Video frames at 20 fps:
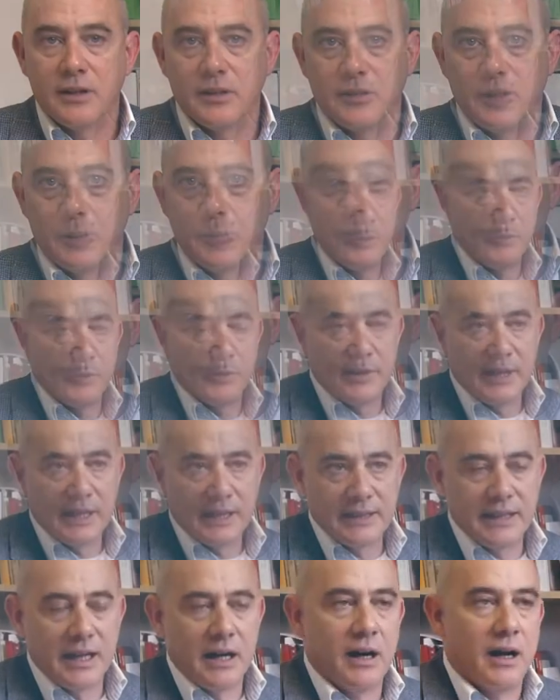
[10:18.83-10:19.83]
They protect
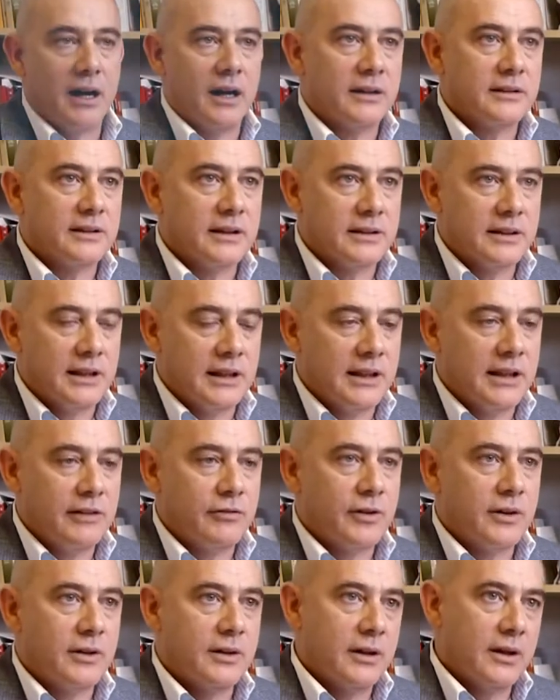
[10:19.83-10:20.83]
the heart and the
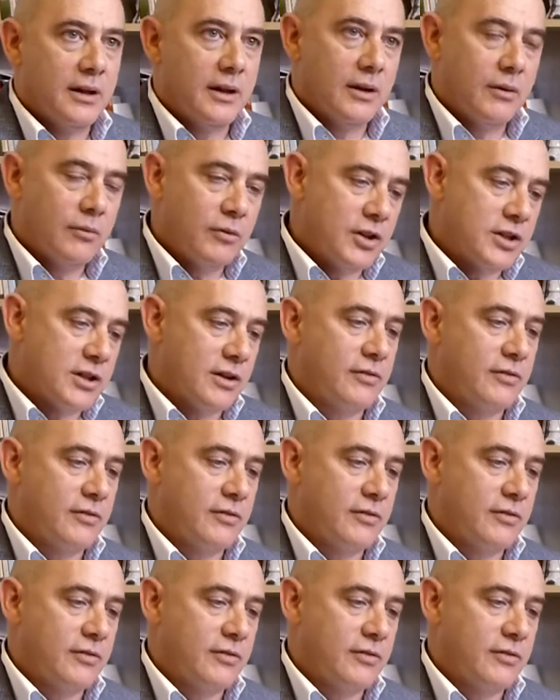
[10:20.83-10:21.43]
liver, which